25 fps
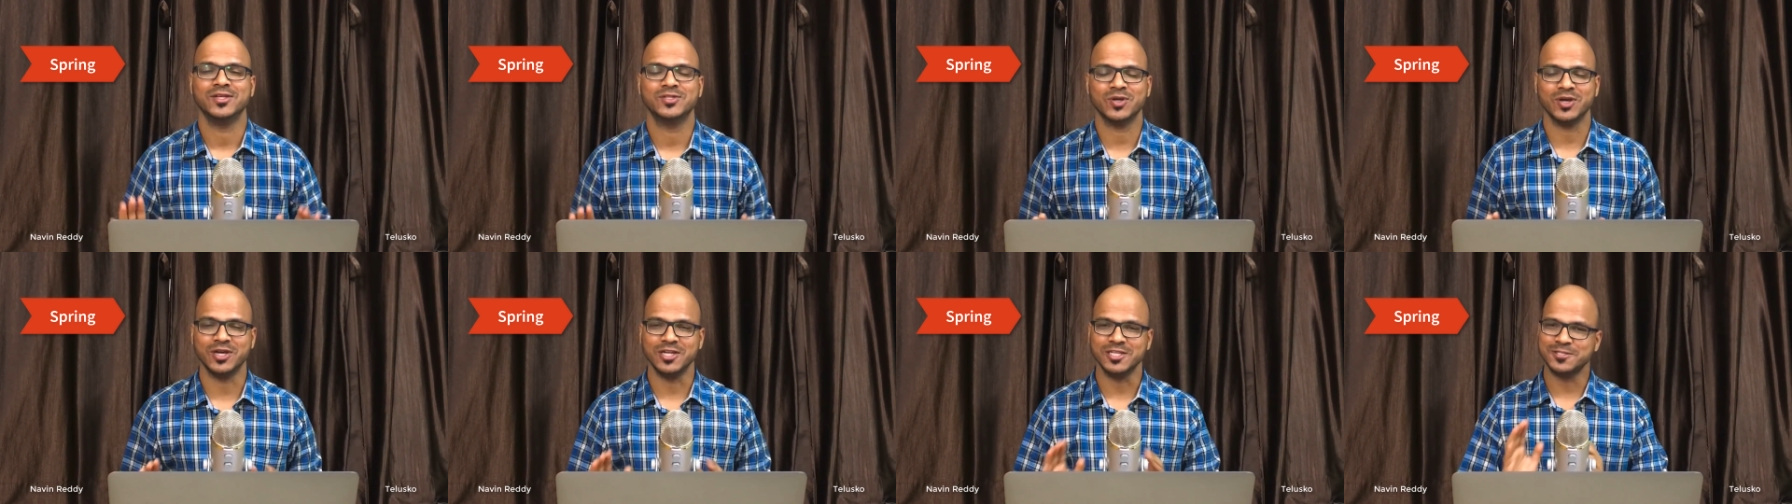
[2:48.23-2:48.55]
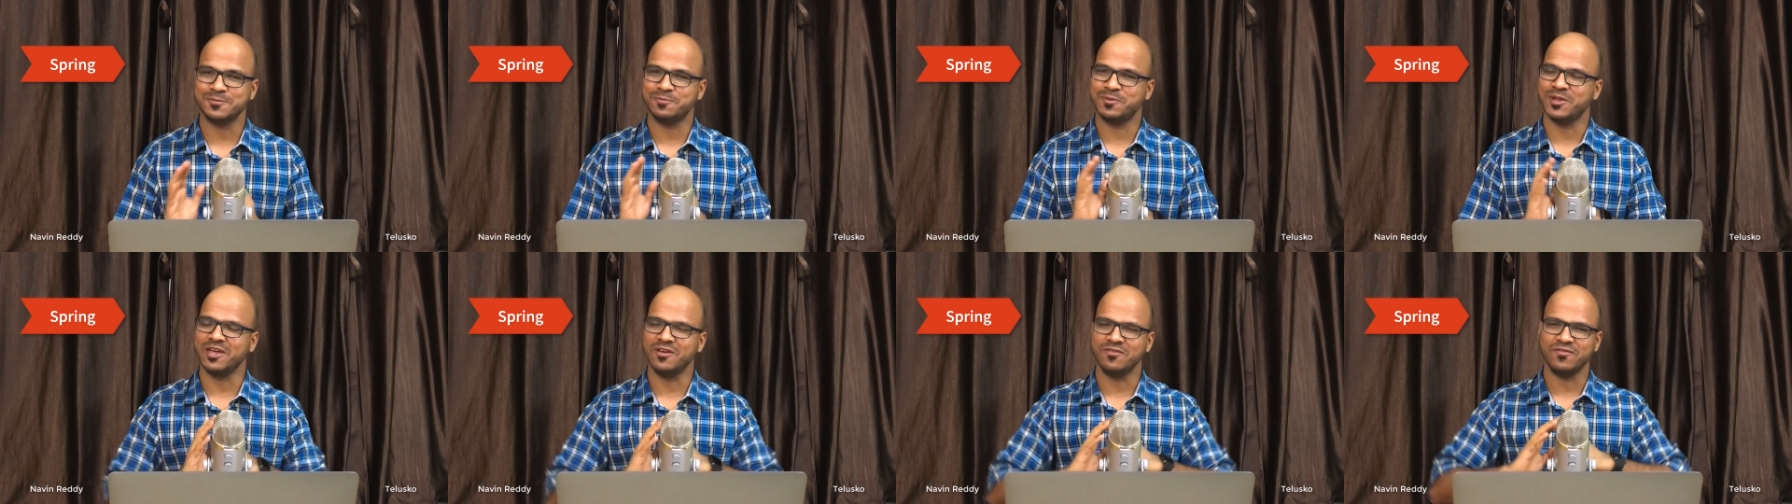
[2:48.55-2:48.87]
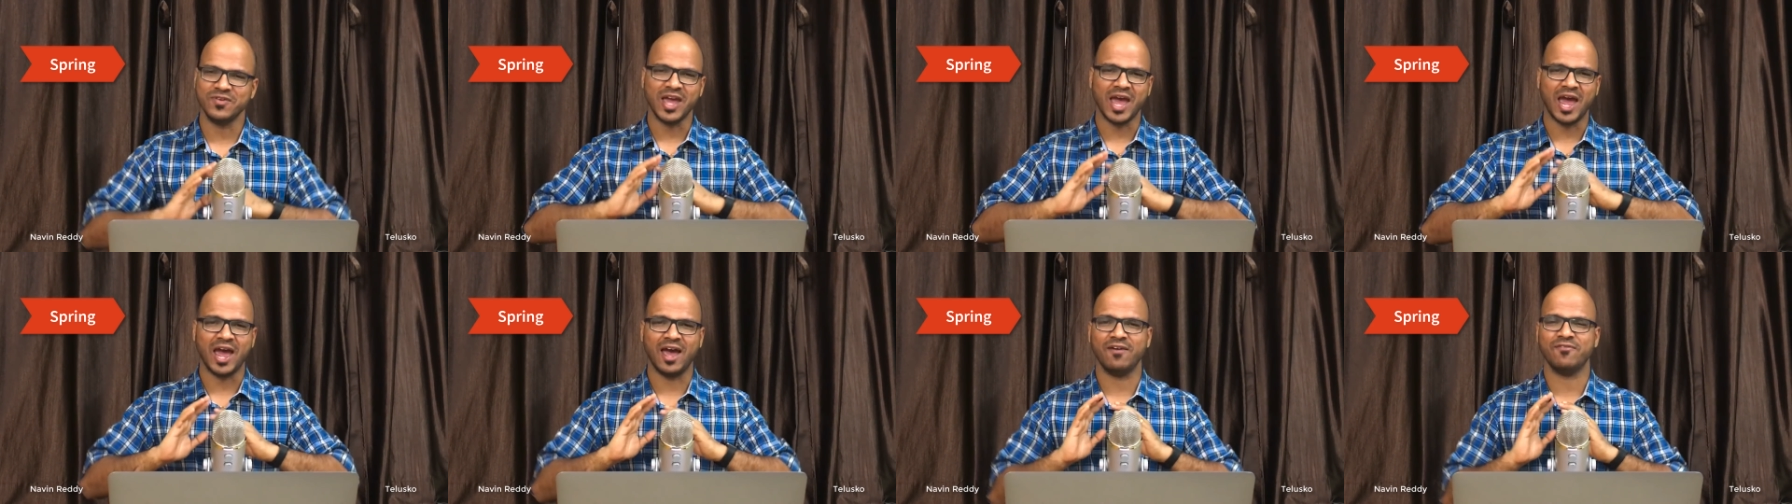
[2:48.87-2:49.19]
So in
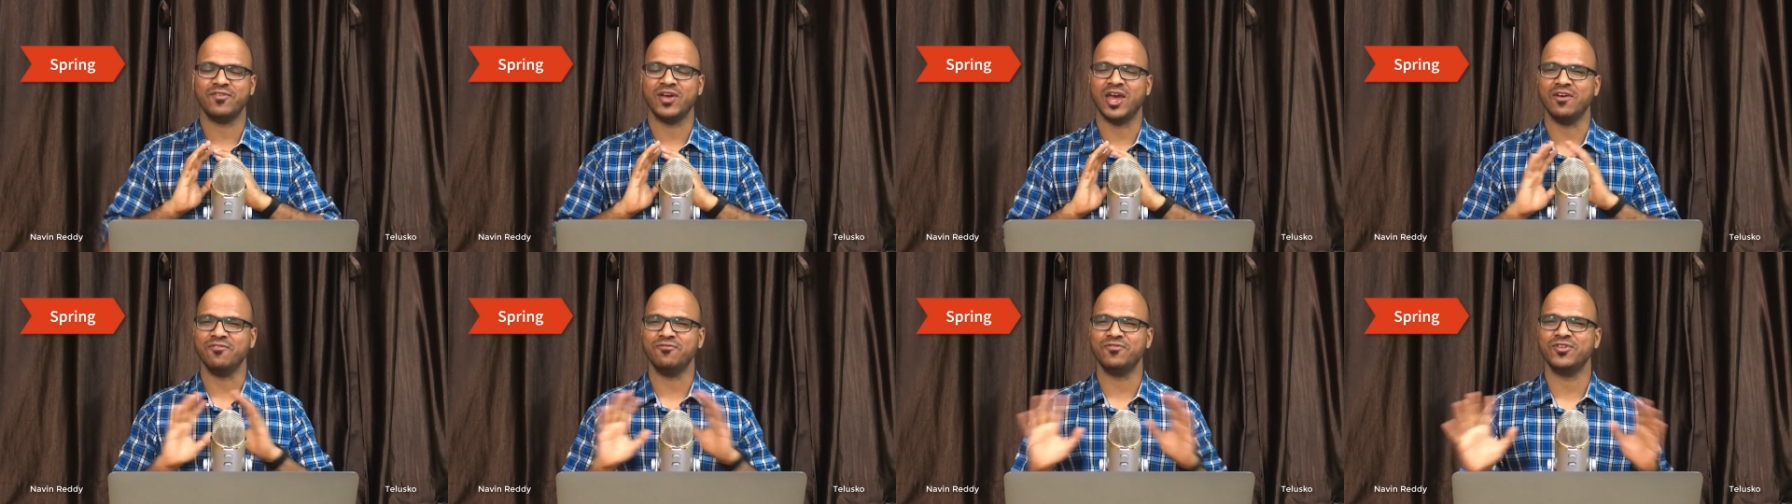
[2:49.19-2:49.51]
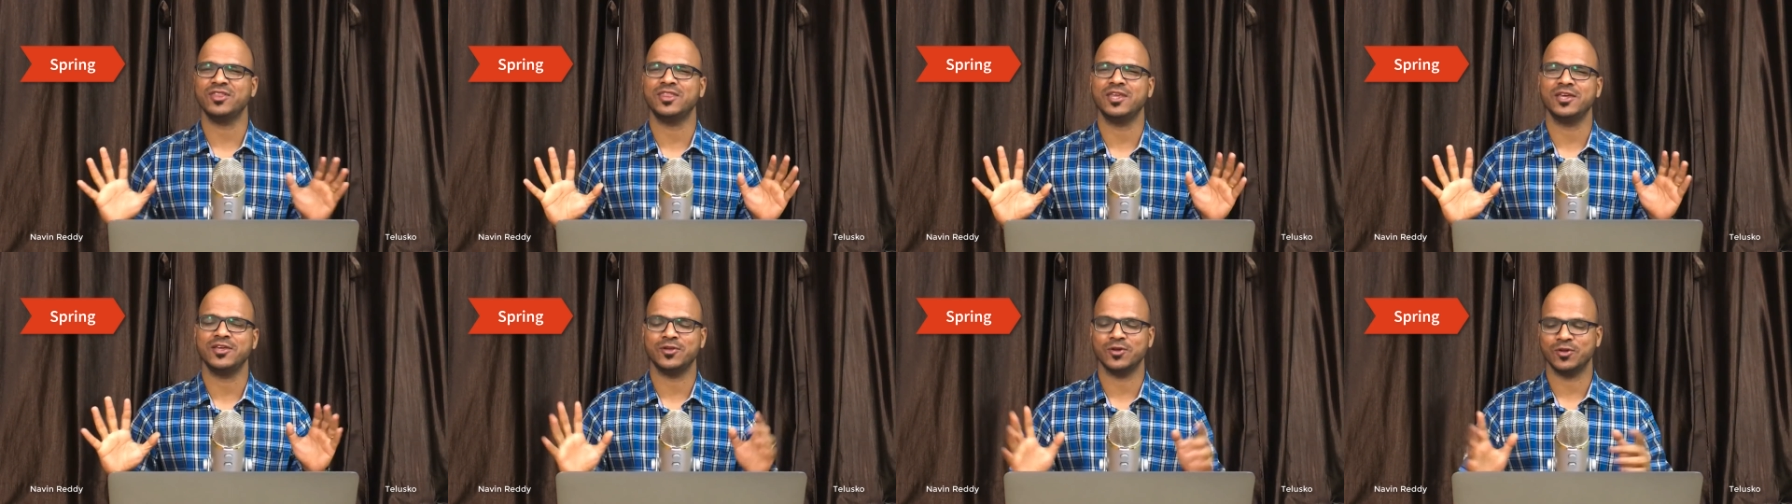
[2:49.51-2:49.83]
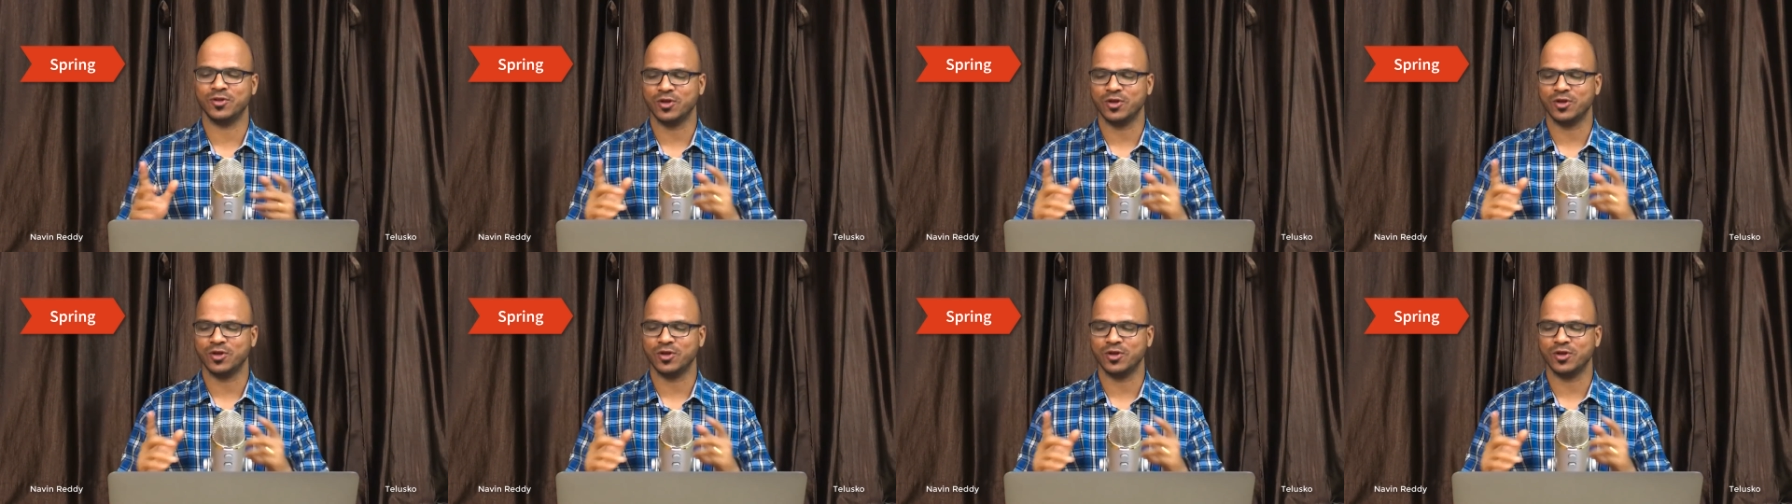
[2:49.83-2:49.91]
Spring, we have everything.